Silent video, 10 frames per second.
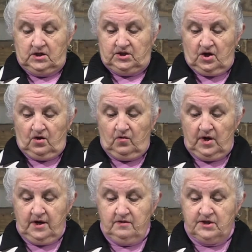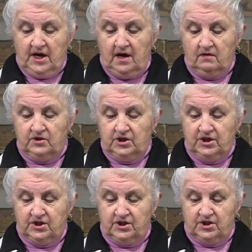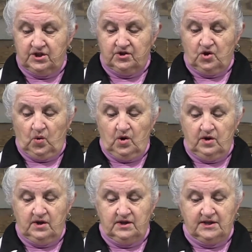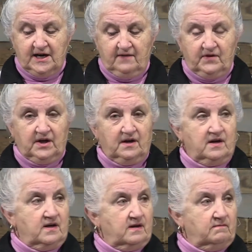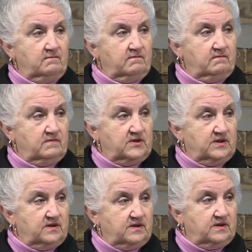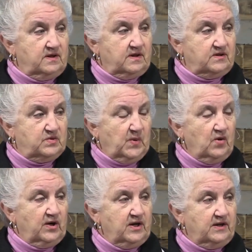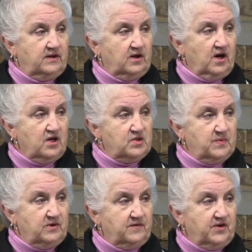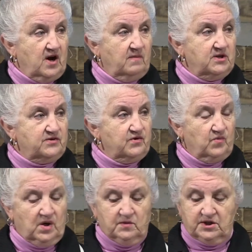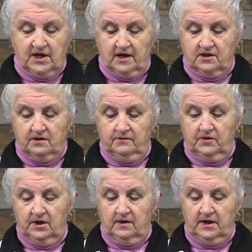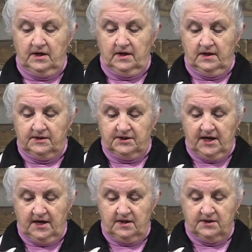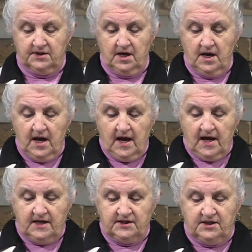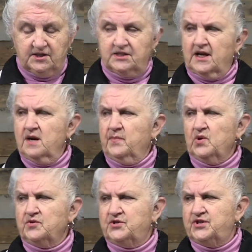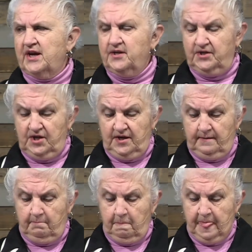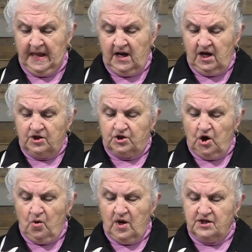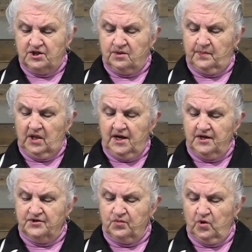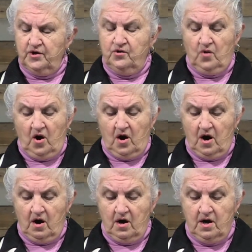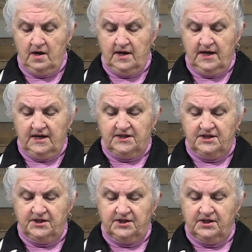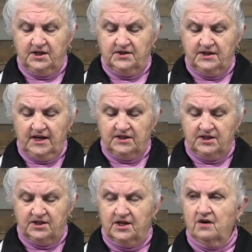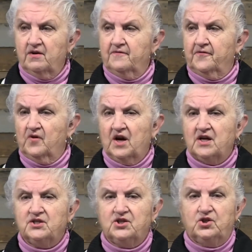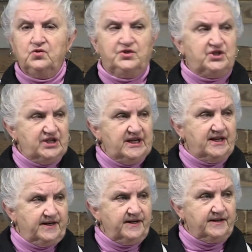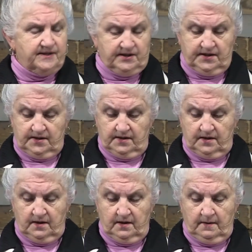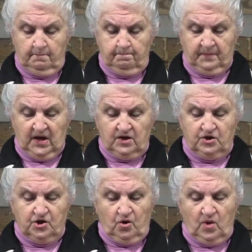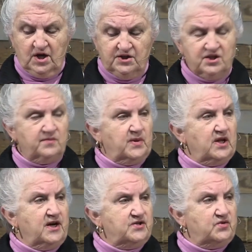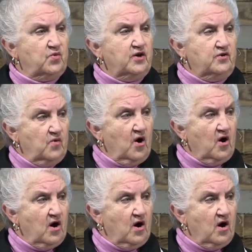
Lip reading: So here's how Jesus is quoted as having spoken in the Gospel of Thomas, or what was actually written. It says, his disciples said to him, show us the place where you are, since it is necessary for us to seek it. Show us the place where you